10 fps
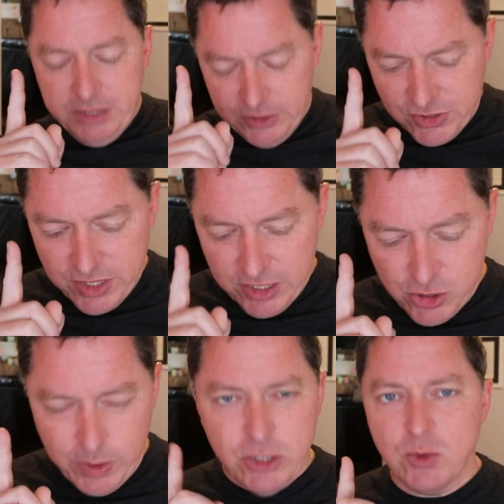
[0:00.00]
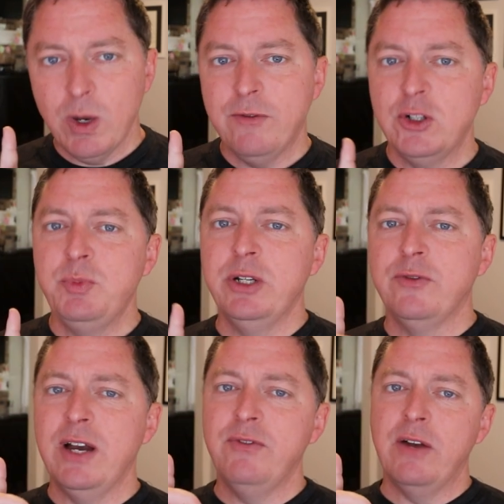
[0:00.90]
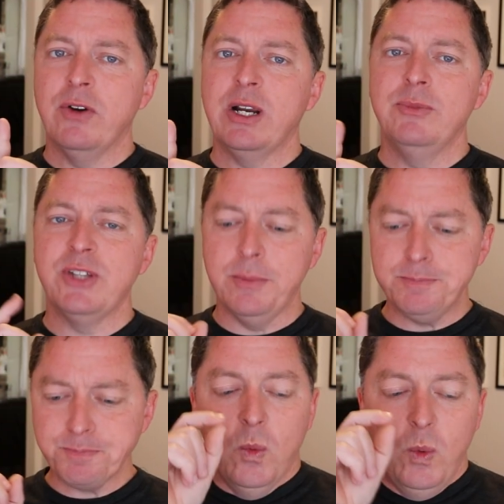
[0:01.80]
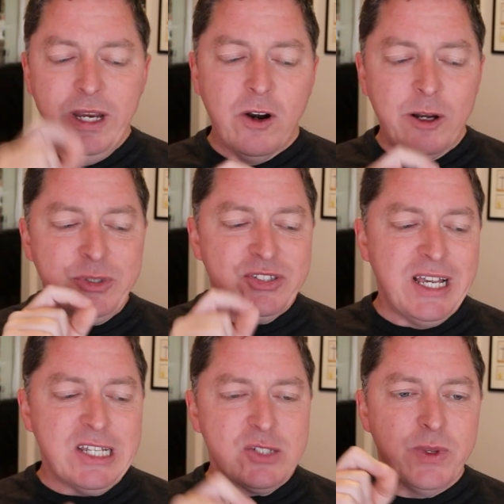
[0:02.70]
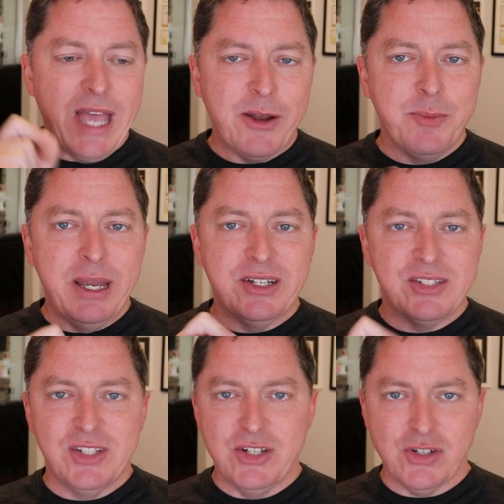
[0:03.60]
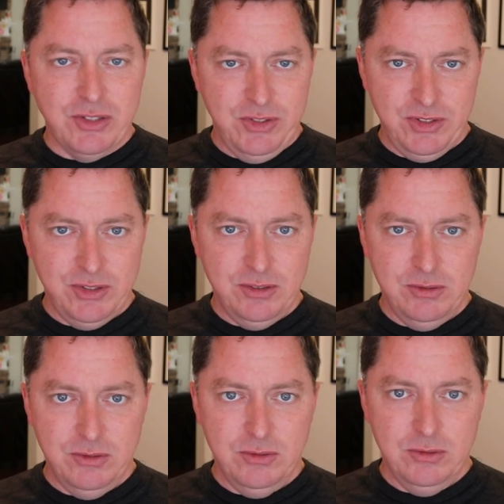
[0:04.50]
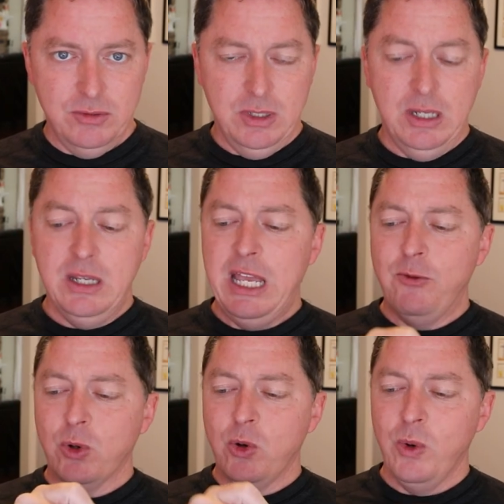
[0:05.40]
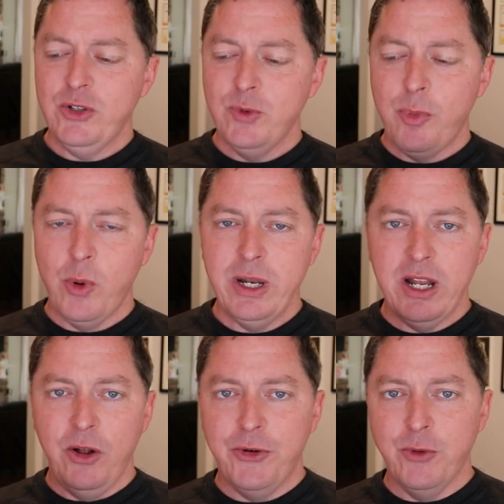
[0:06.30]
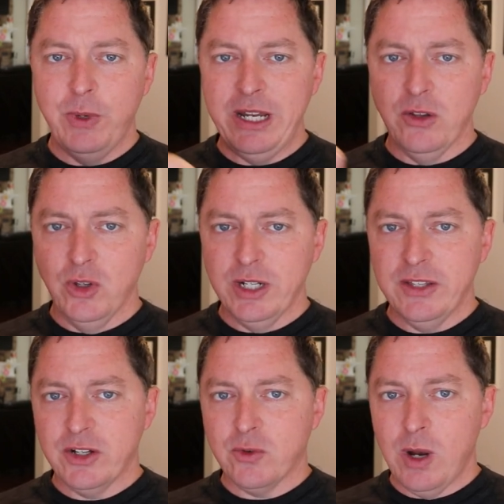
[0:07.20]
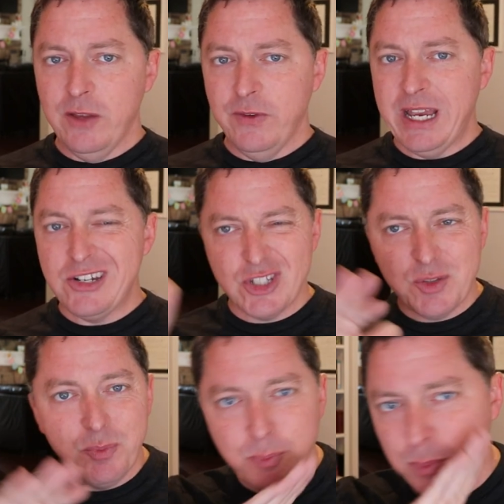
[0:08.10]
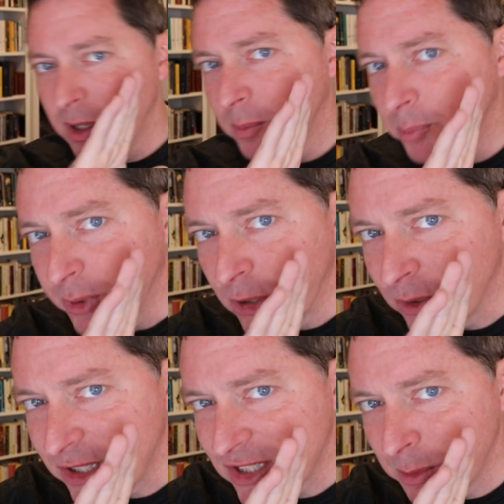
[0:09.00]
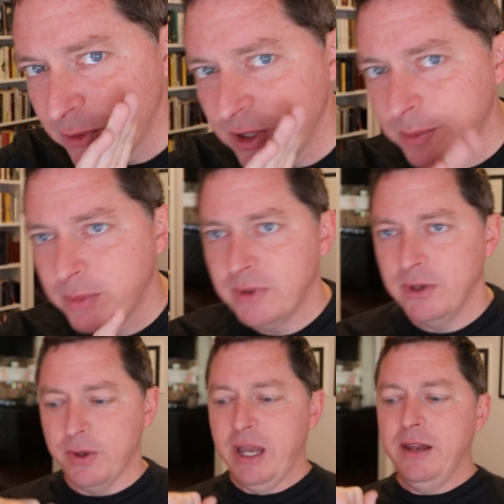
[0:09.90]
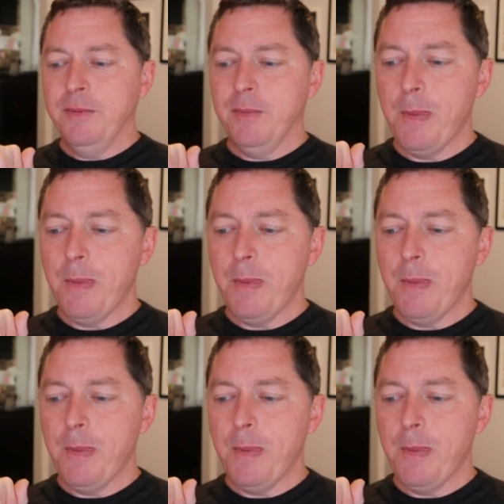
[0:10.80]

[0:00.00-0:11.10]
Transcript: Here's the issue. Here's why 1 Peter 5 never comes up. We are obsessed with how to make decisions. If we're going to appoint an elder, we need to look at the qualifications, but only some of them, okay?